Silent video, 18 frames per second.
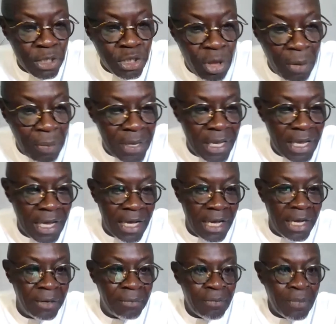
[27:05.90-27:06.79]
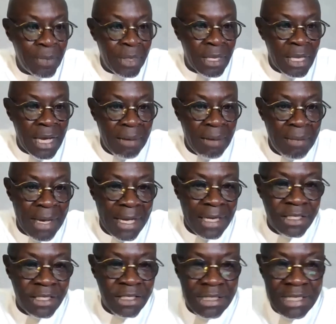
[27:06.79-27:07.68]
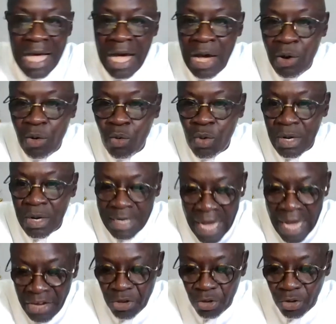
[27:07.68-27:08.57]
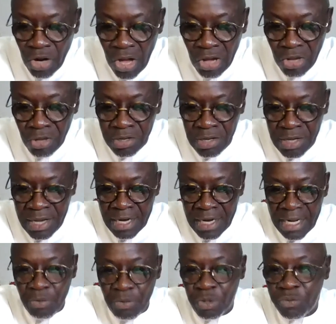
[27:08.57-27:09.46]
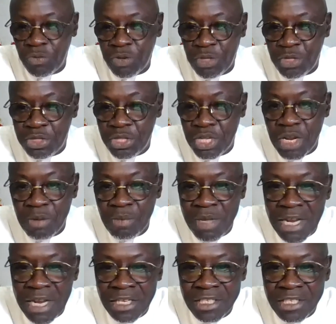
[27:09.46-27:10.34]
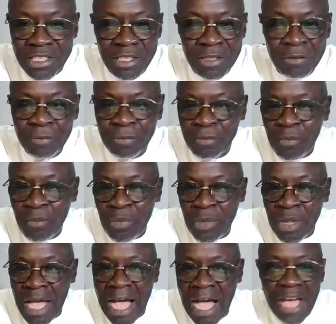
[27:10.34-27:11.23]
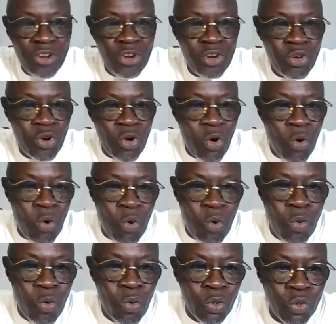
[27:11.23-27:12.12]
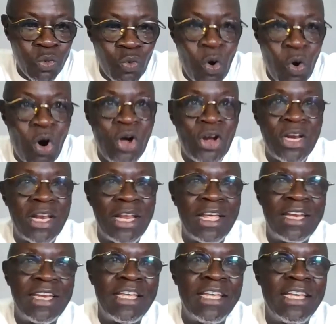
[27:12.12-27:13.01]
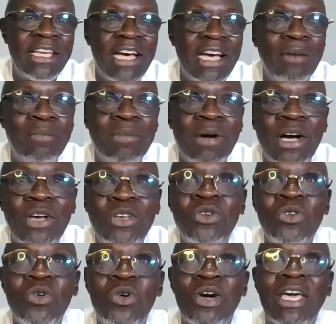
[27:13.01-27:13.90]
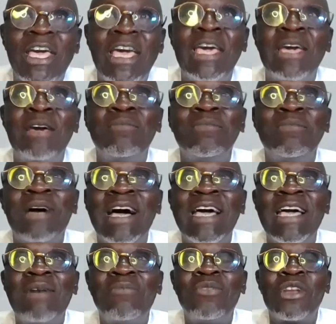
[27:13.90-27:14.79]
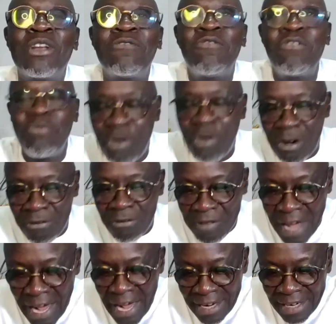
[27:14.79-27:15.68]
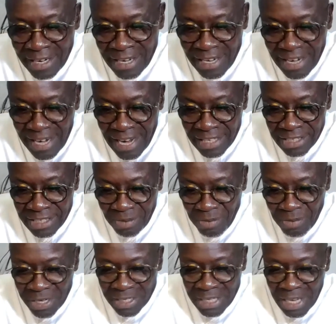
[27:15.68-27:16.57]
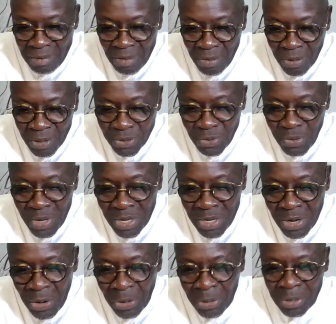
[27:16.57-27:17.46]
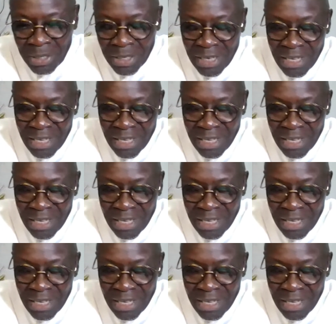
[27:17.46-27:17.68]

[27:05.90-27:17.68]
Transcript: stop here. It's now 9 o'clock, and it was for 30 minutes. I don't know who's won in the Euro game. I am not a football fan. Let somebody tell me what's going on.